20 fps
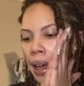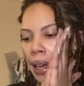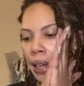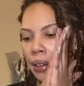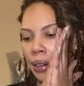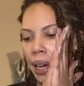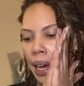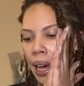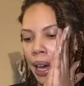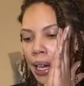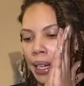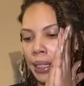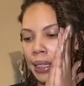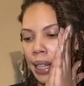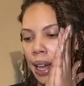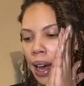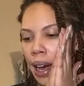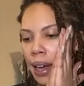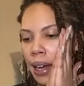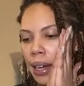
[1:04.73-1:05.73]
you guys,
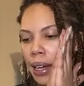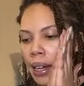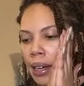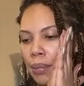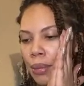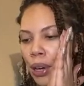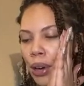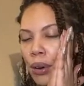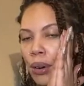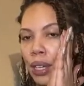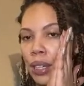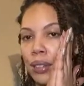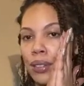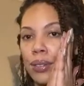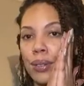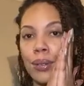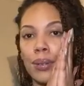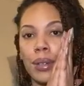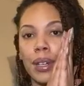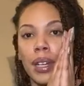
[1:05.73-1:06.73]
I am going
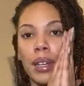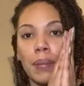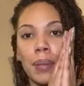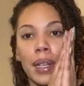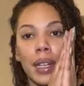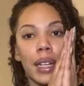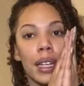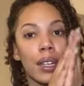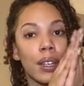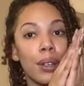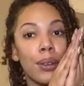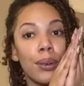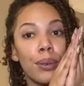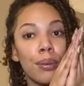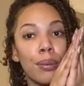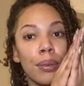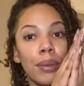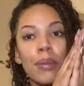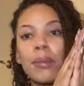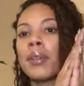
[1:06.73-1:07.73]
to keep it cute.
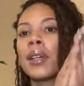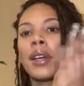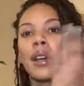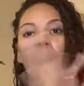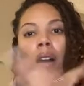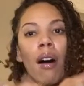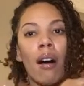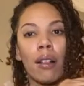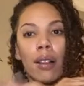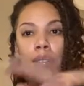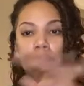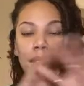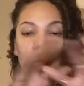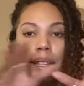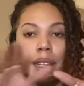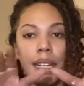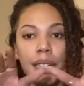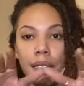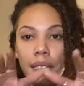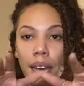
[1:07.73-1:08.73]
All of the
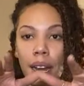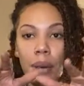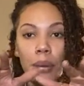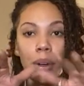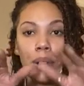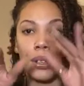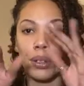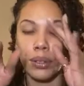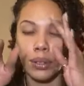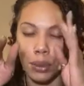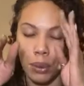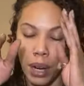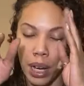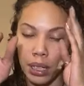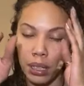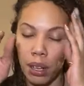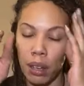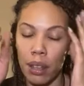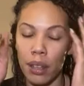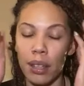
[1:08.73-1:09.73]
things that I want you to watch,
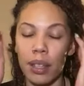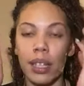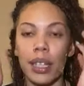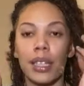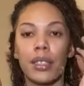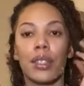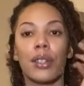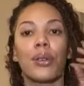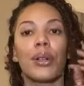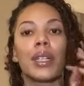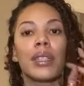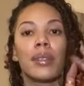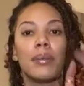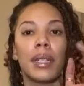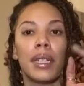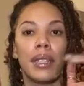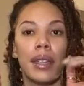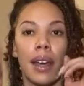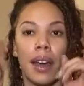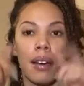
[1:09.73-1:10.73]
all of the links are going to be
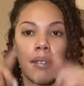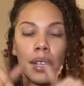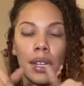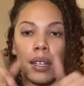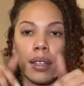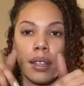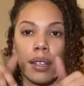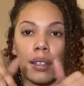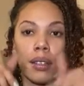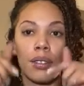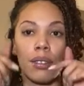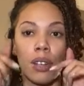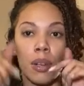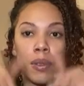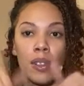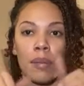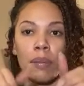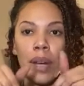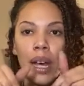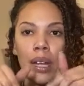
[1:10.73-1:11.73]
down in the
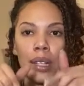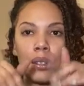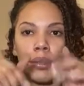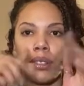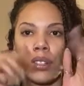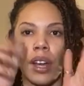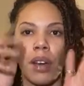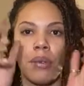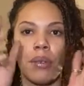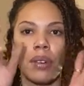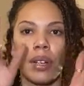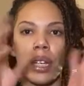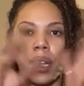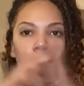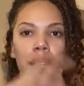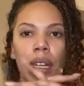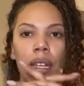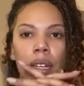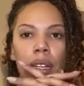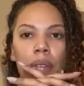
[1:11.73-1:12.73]
description box, which I will get
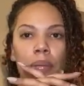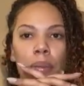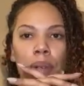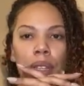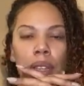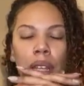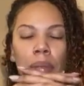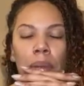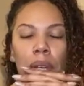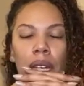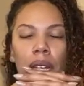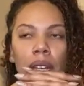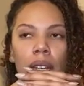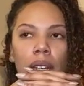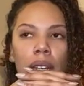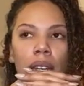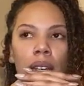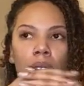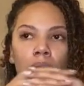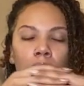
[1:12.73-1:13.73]
in and put them in
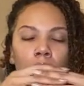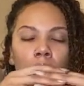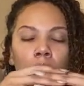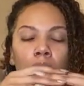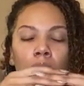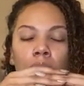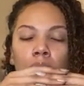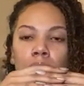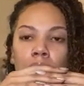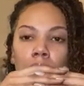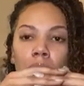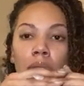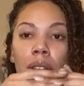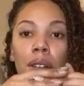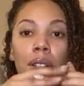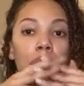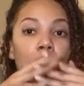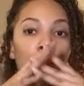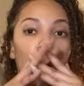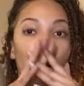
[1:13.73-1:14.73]
either later on tonight or
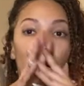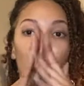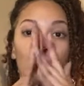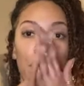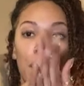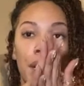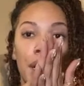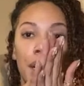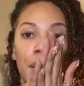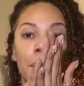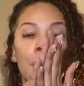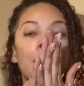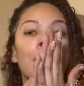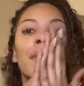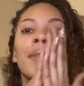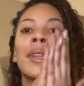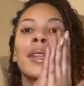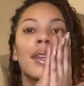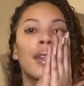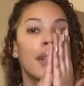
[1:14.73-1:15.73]
tomorrow morning.
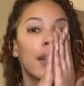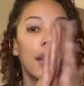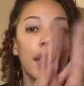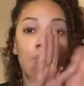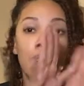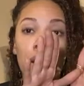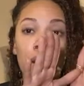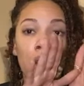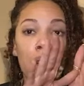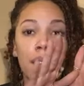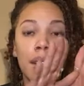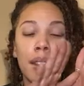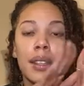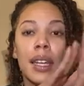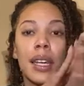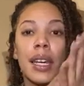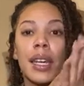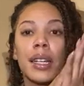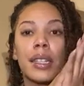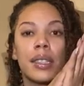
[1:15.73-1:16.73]
Click on all the
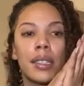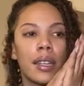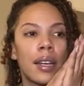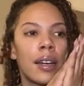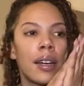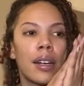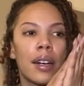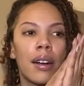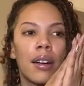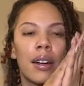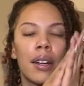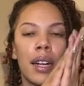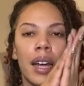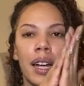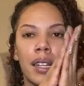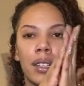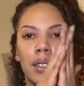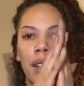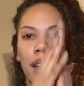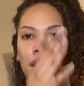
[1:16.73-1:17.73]
things, current
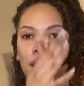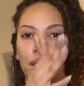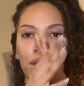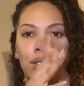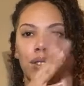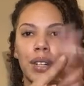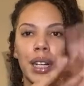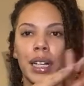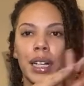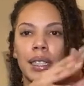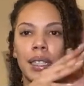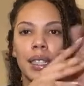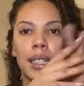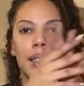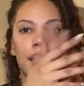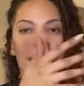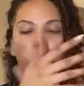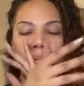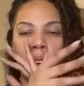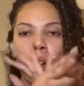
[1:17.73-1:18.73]
astrological transits,
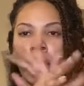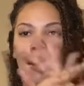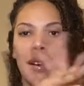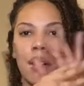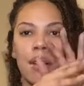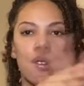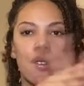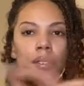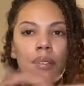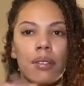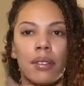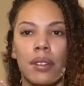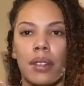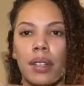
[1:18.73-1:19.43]
tarot,